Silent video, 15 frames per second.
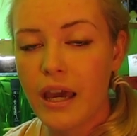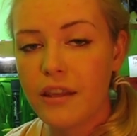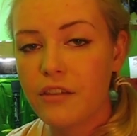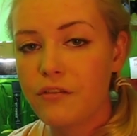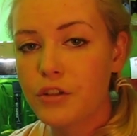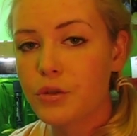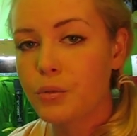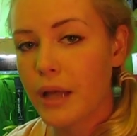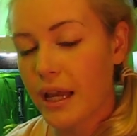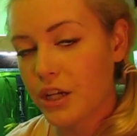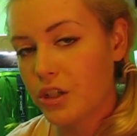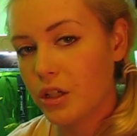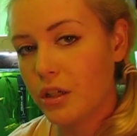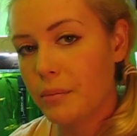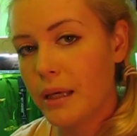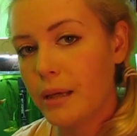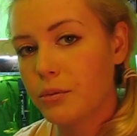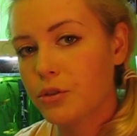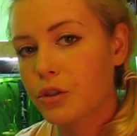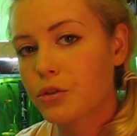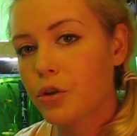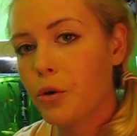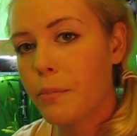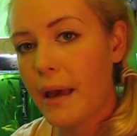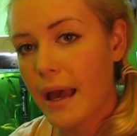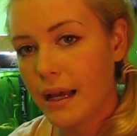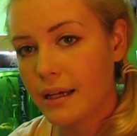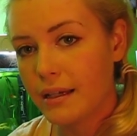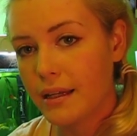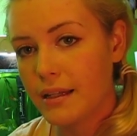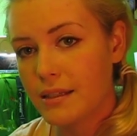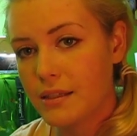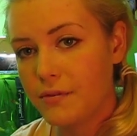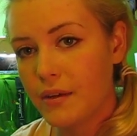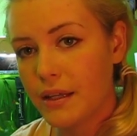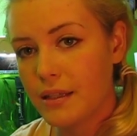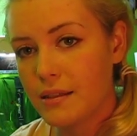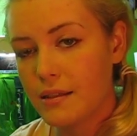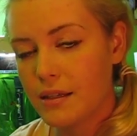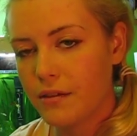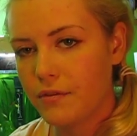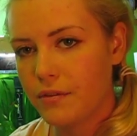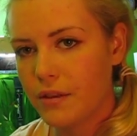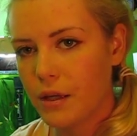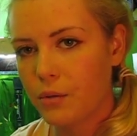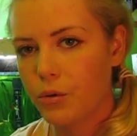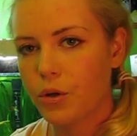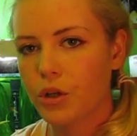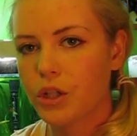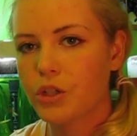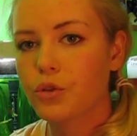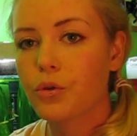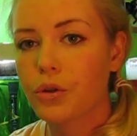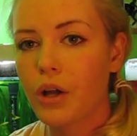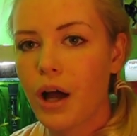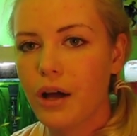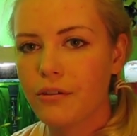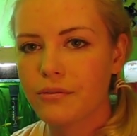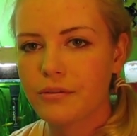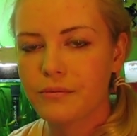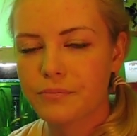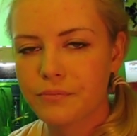the fish will actually be able to grow back its fins if they were torn off.